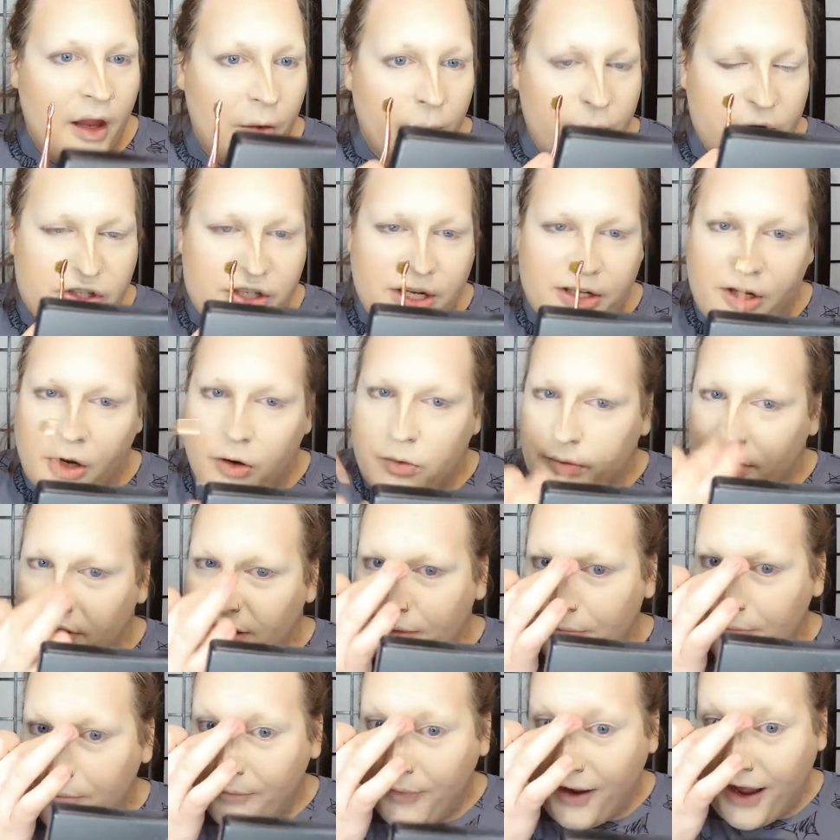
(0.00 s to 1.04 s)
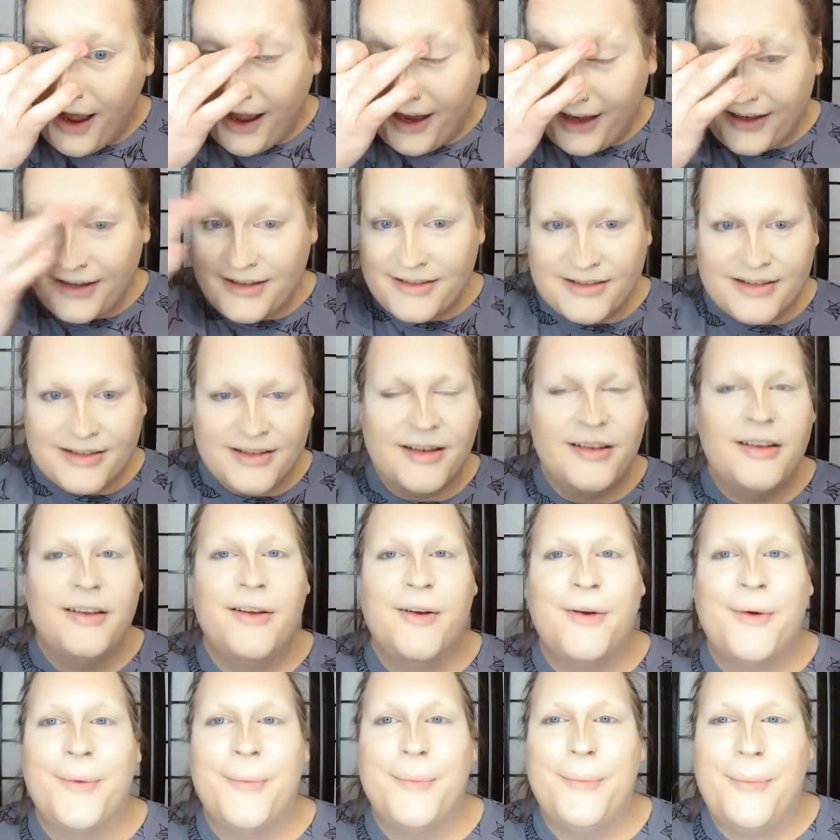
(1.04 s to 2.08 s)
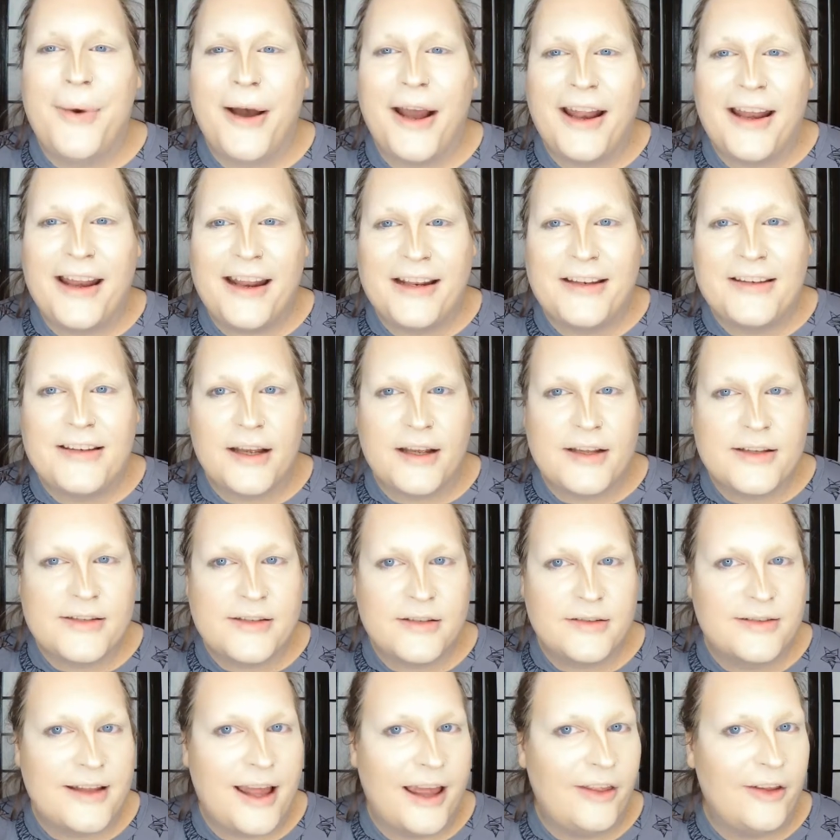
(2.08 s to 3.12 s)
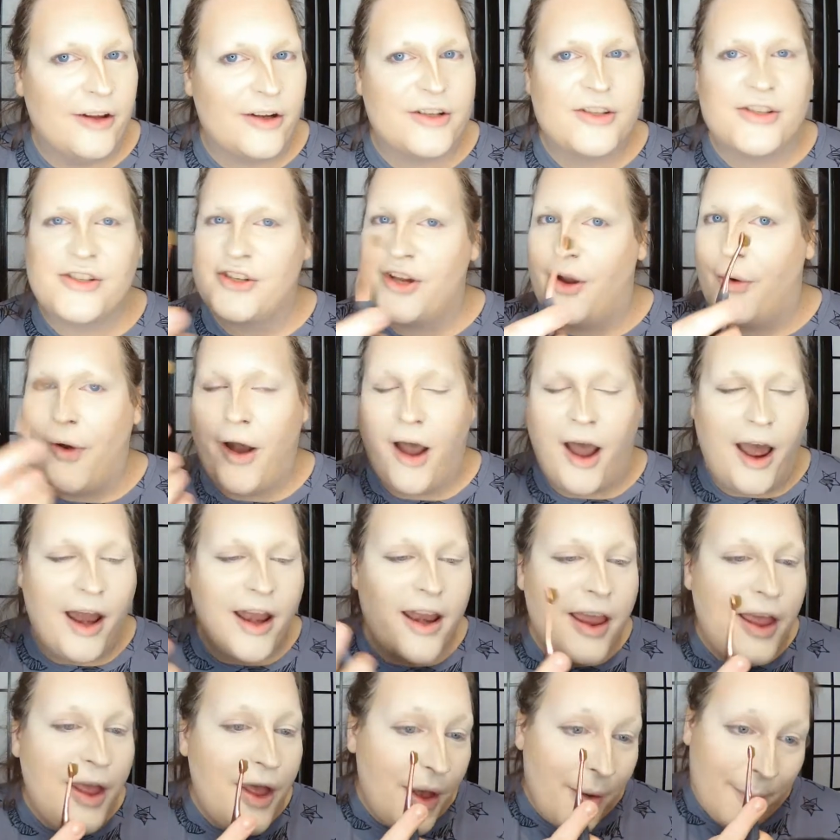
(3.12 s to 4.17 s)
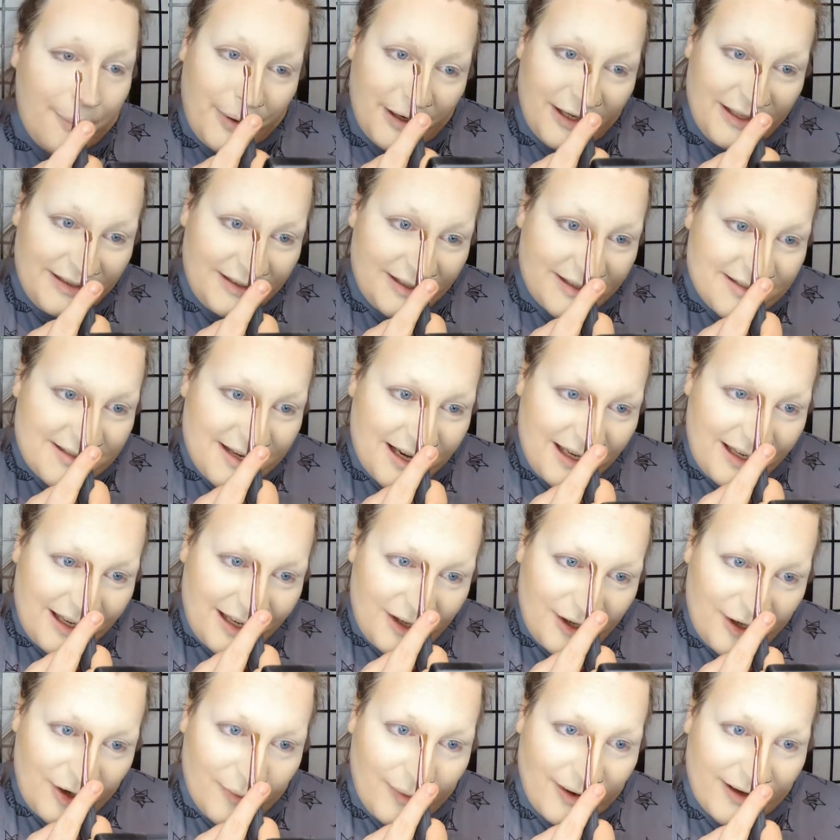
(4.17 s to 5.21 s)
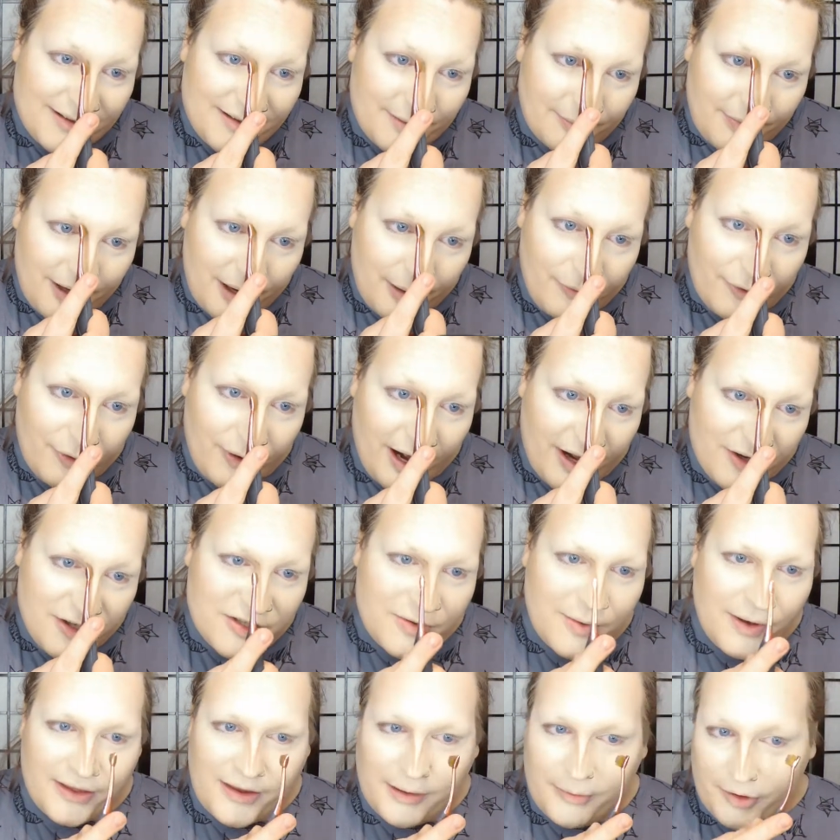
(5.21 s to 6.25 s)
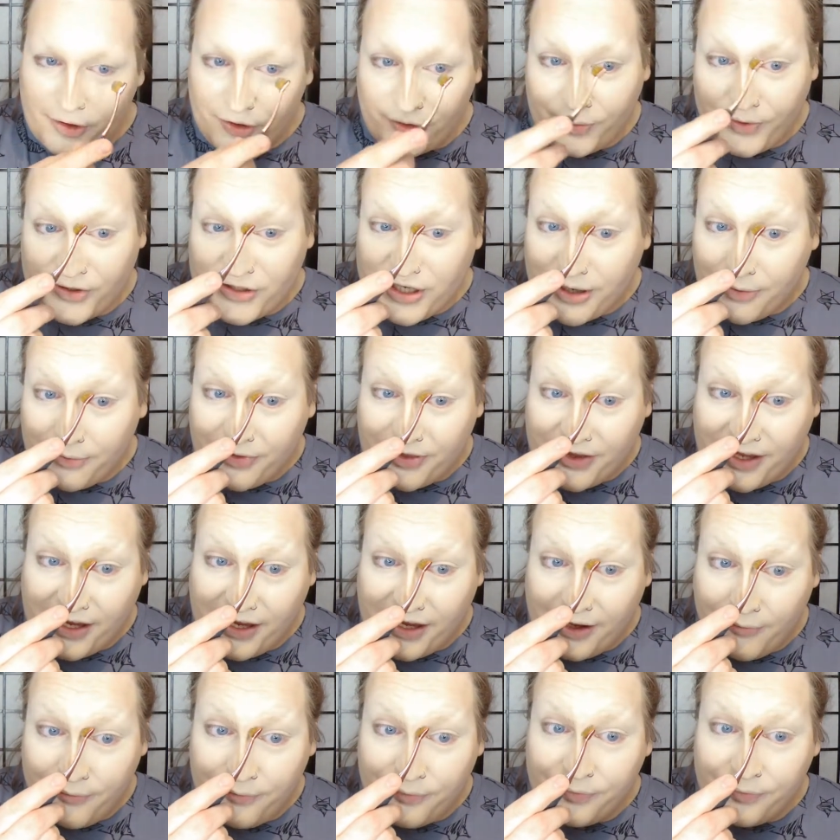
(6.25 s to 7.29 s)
which I don't really mind, but it does, that looks so hot, but it does kind of get annoying sometimes where I just want them to switch up the